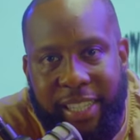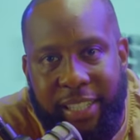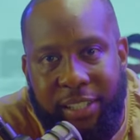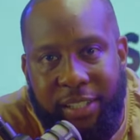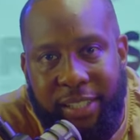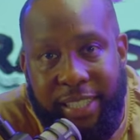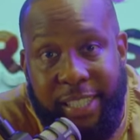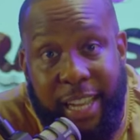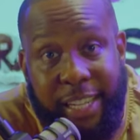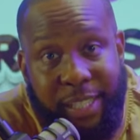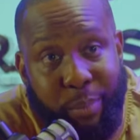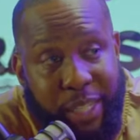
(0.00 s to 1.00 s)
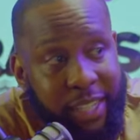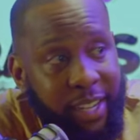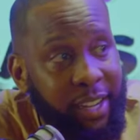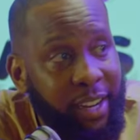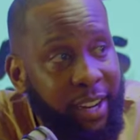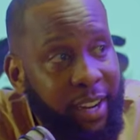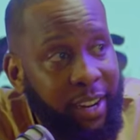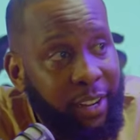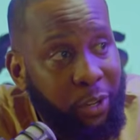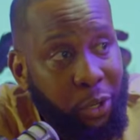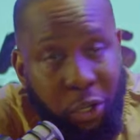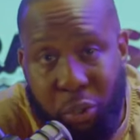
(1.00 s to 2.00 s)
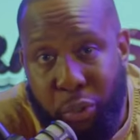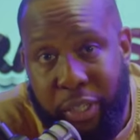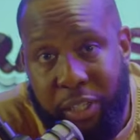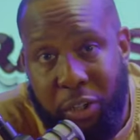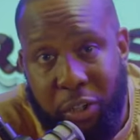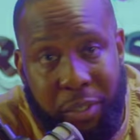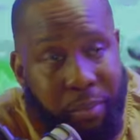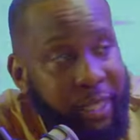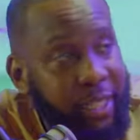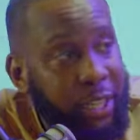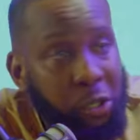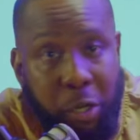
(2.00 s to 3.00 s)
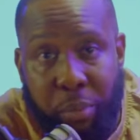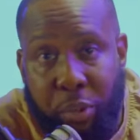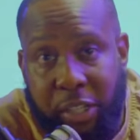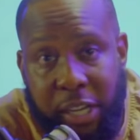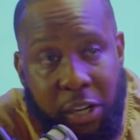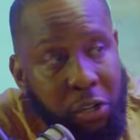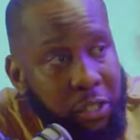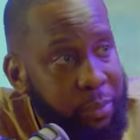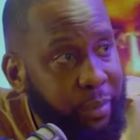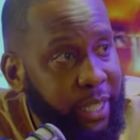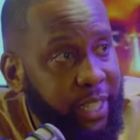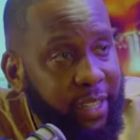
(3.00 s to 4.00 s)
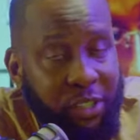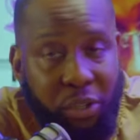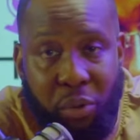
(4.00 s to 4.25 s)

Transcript: and dislikes better. You know your do's and don'ts better. You know your pros and cons better. So